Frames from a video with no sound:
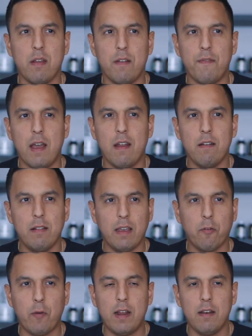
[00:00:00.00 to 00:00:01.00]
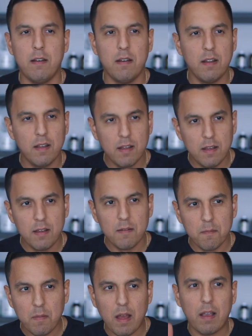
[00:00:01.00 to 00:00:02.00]
If I had to like rate it,
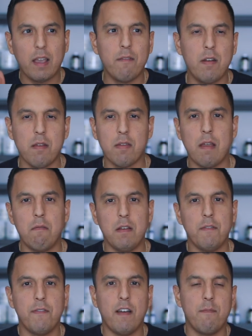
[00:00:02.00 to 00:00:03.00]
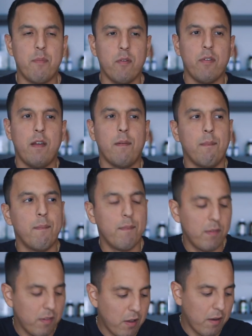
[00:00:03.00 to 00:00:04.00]
I give it a 75%.
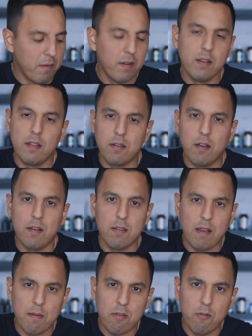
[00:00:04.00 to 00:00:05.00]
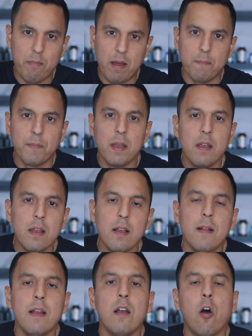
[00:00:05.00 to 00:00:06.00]
It's good. It's good. It's not so bad.
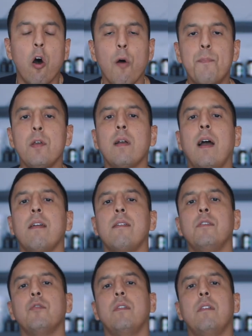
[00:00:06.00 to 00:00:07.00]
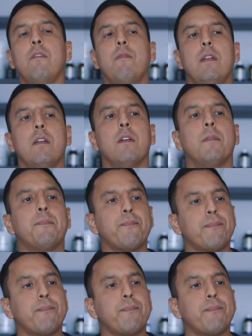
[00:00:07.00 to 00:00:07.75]
Hope you guys enjoyed this video.